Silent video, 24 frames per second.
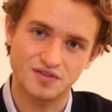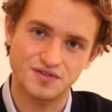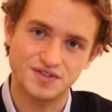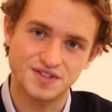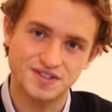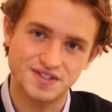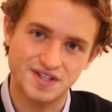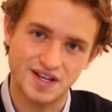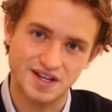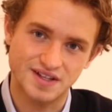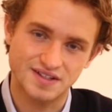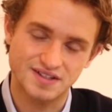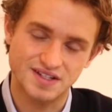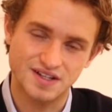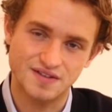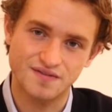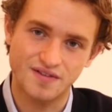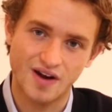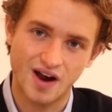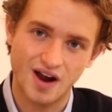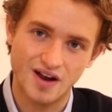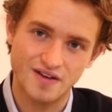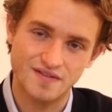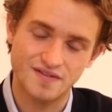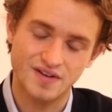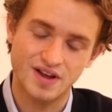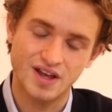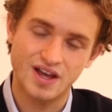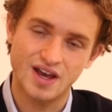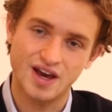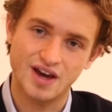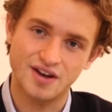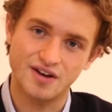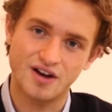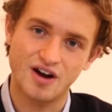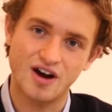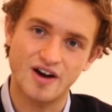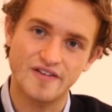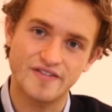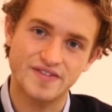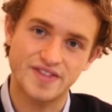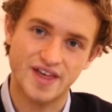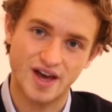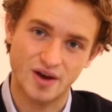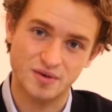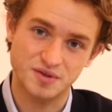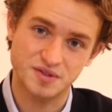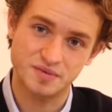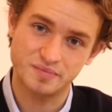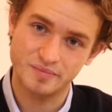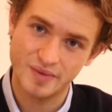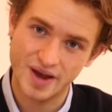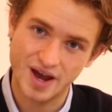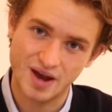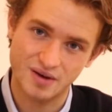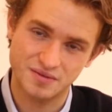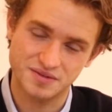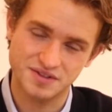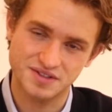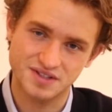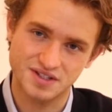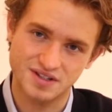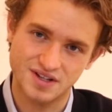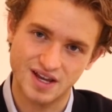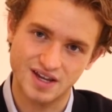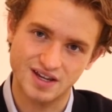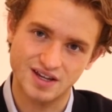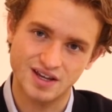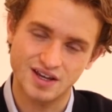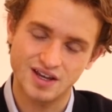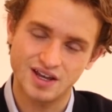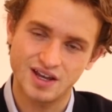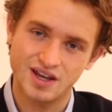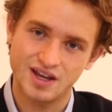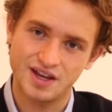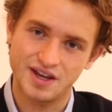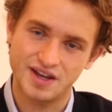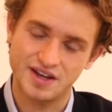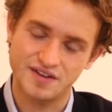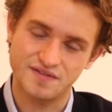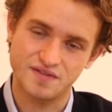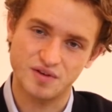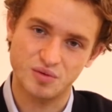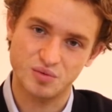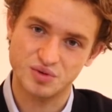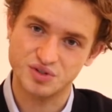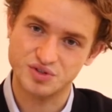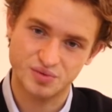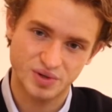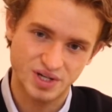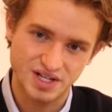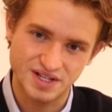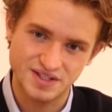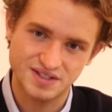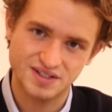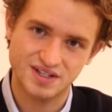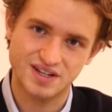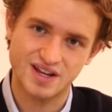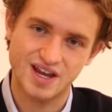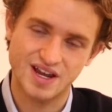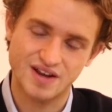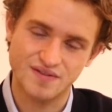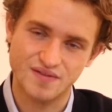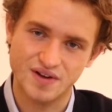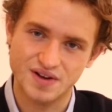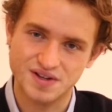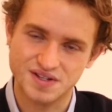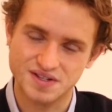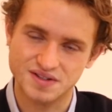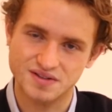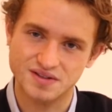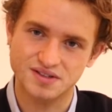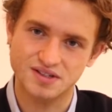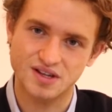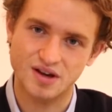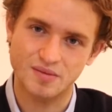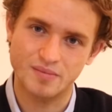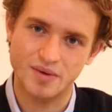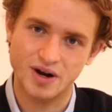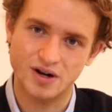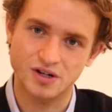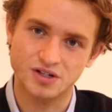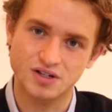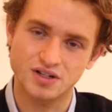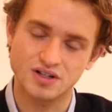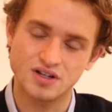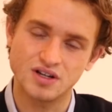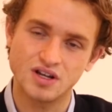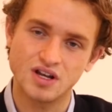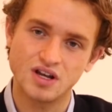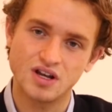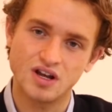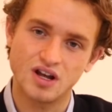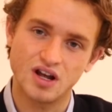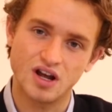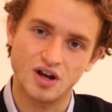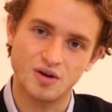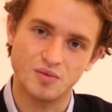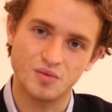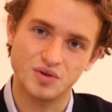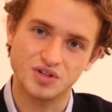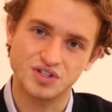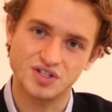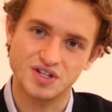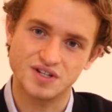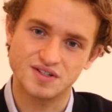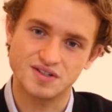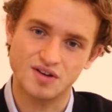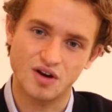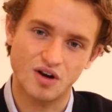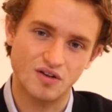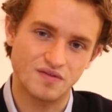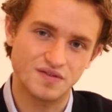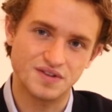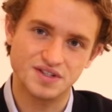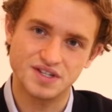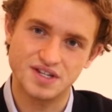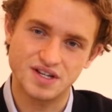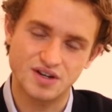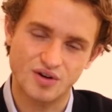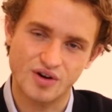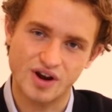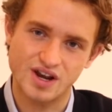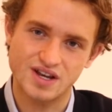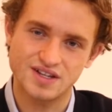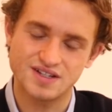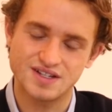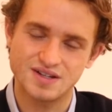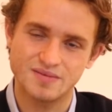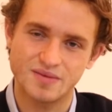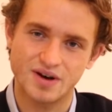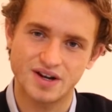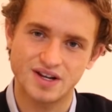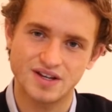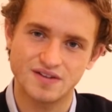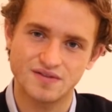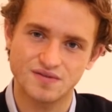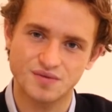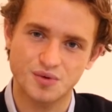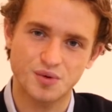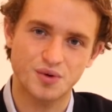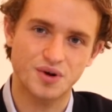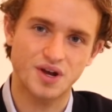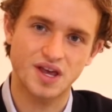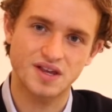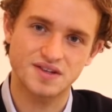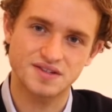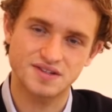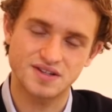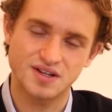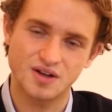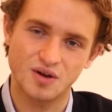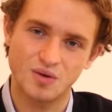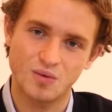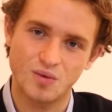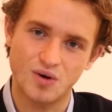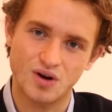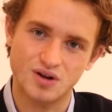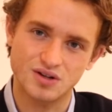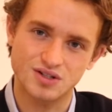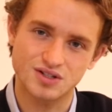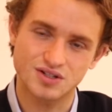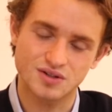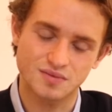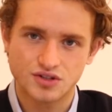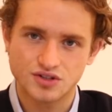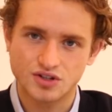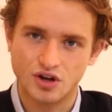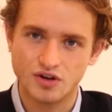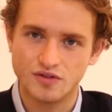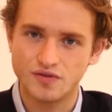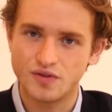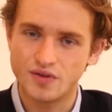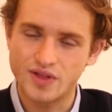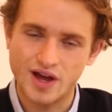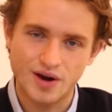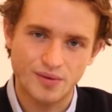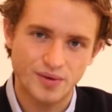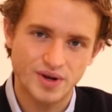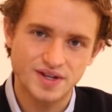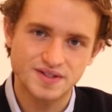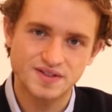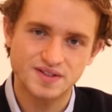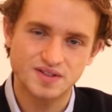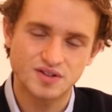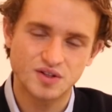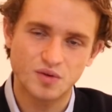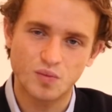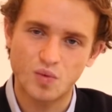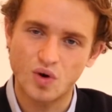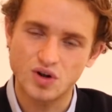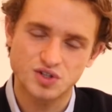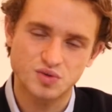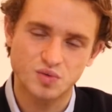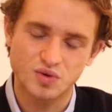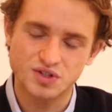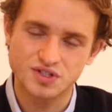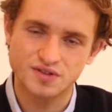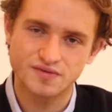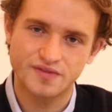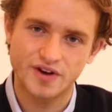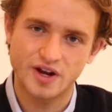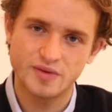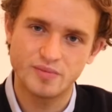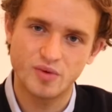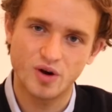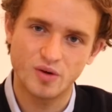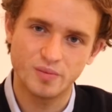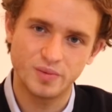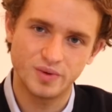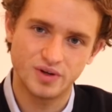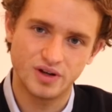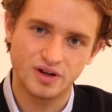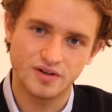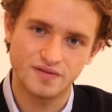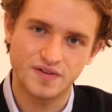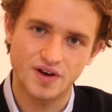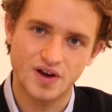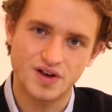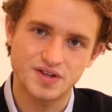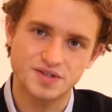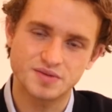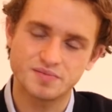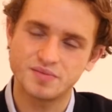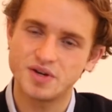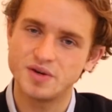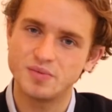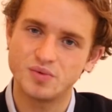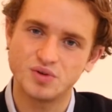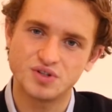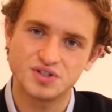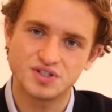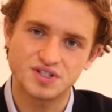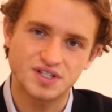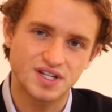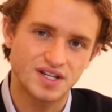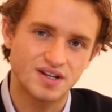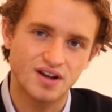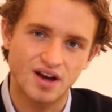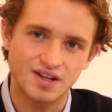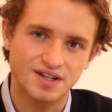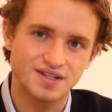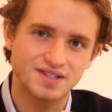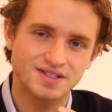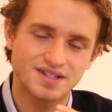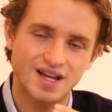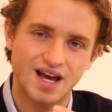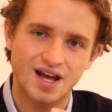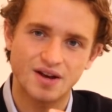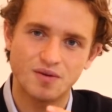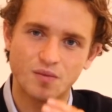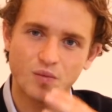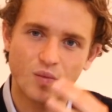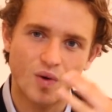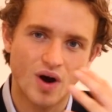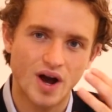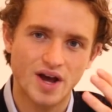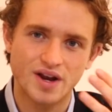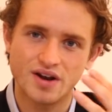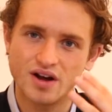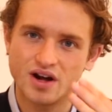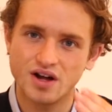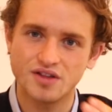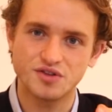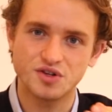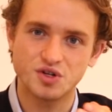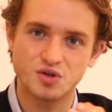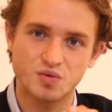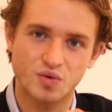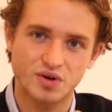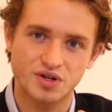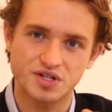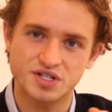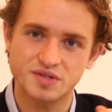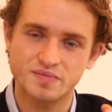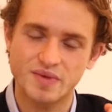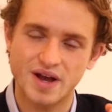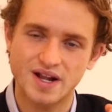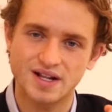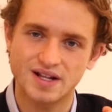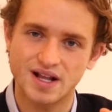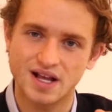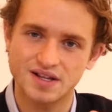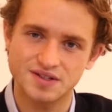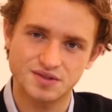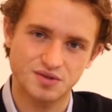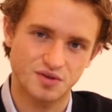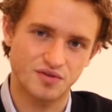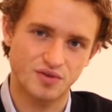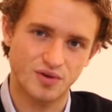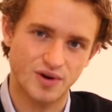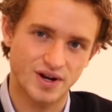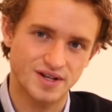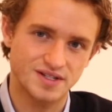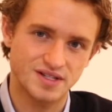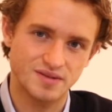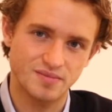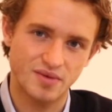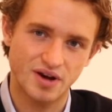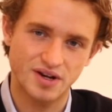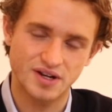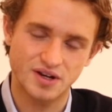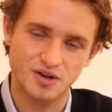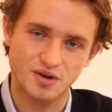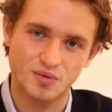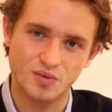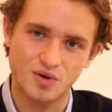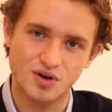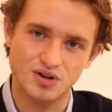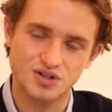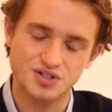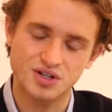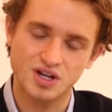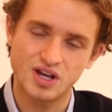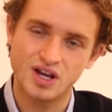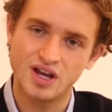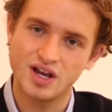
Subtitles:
of £65,500 today if it was released today versus the Submariner, which is obviously crazy money for a steel watch. So for that reason, the watch wasn't very popular at first. People just didn't understand why on earth you'd want to spend that sort of crazy money on a watch,